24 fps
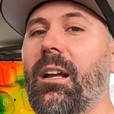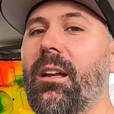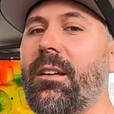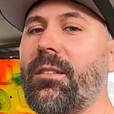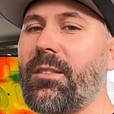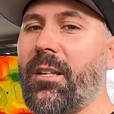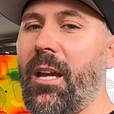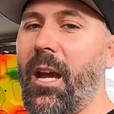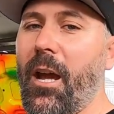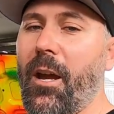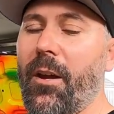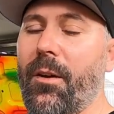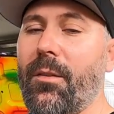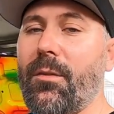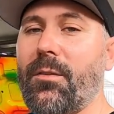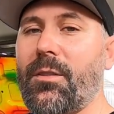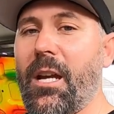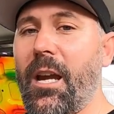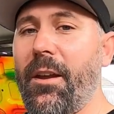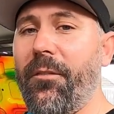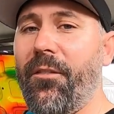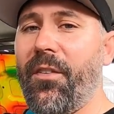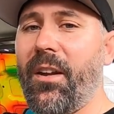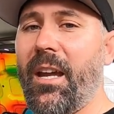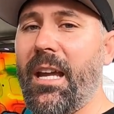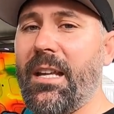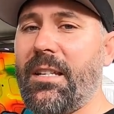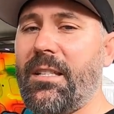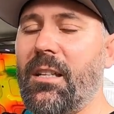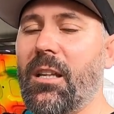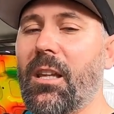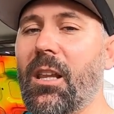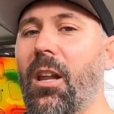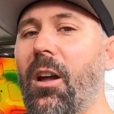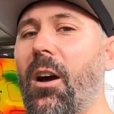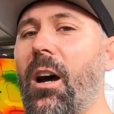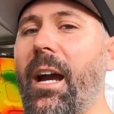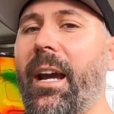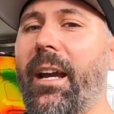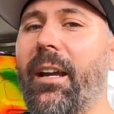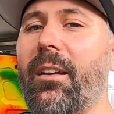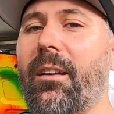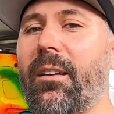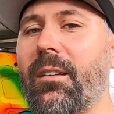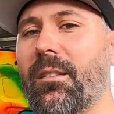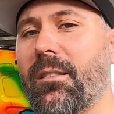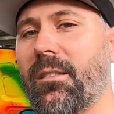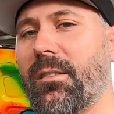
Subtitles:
So don't forget to like,